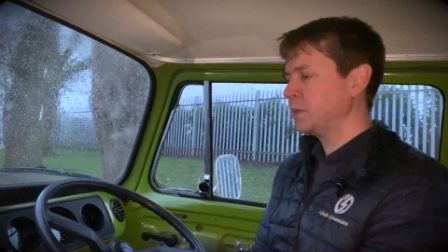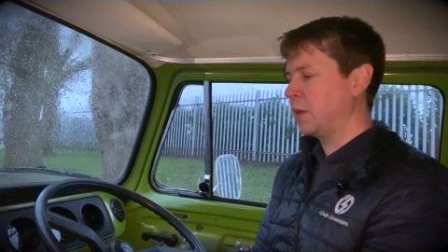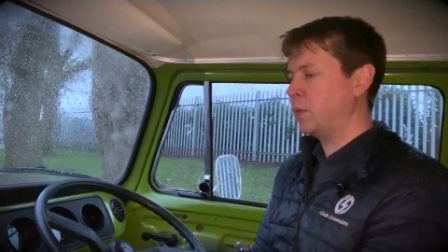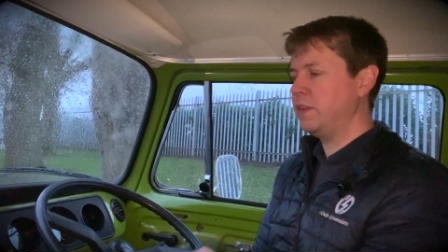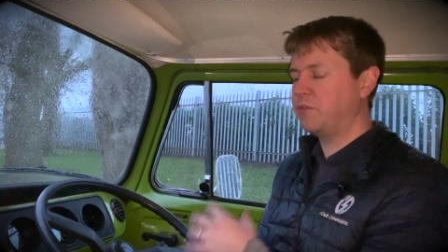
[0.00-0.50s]

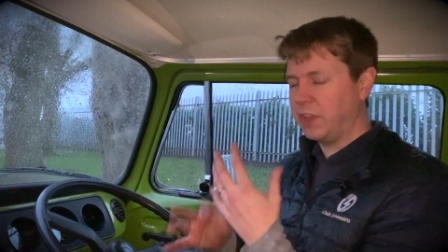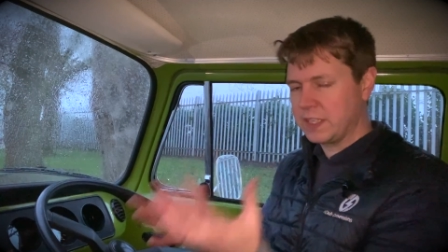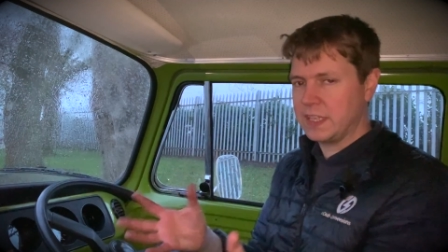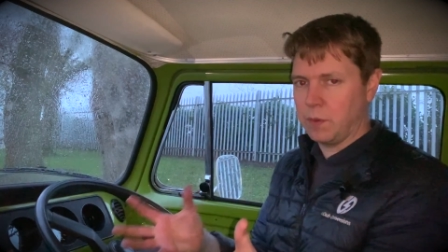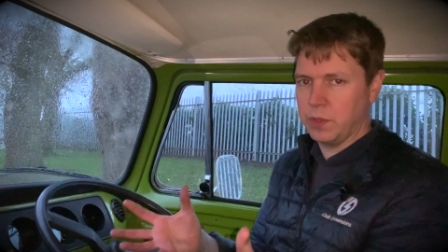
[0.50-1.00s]
And we
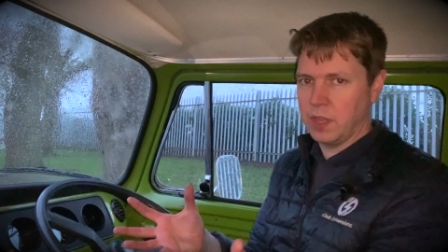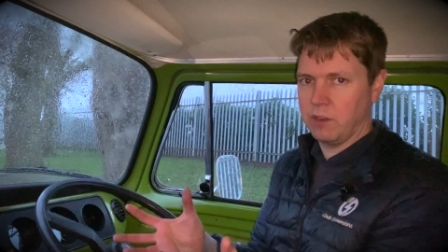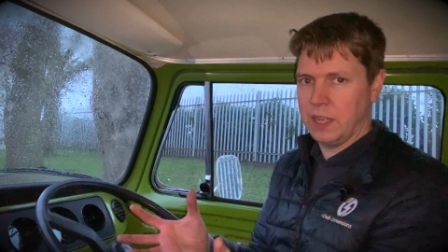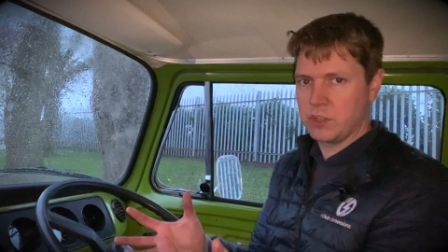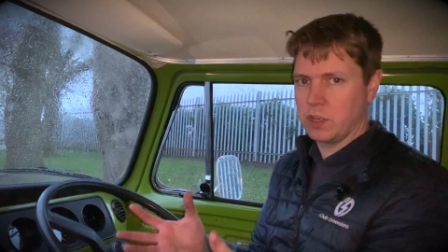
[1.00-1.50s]
fixed that with
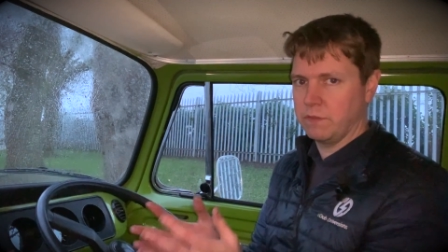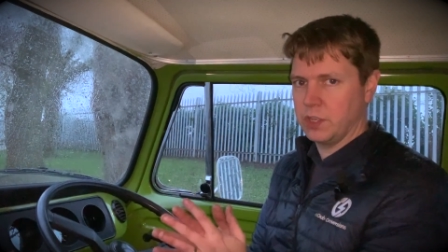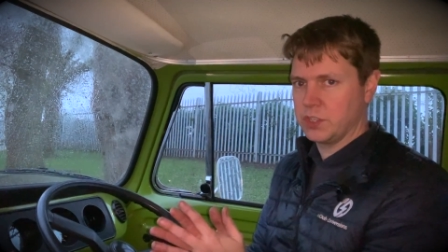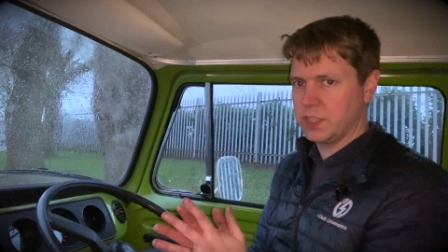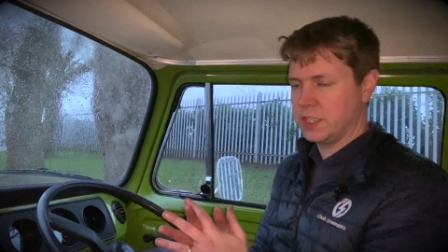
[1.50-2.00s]
our electric
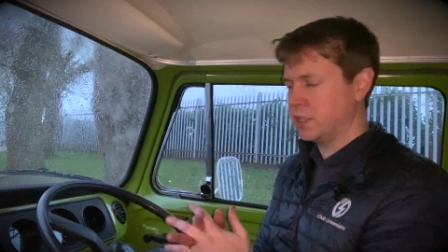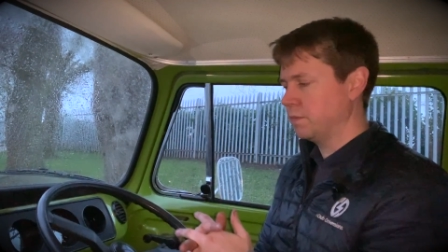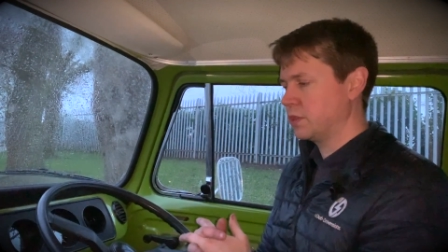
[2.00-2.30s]
conversion system.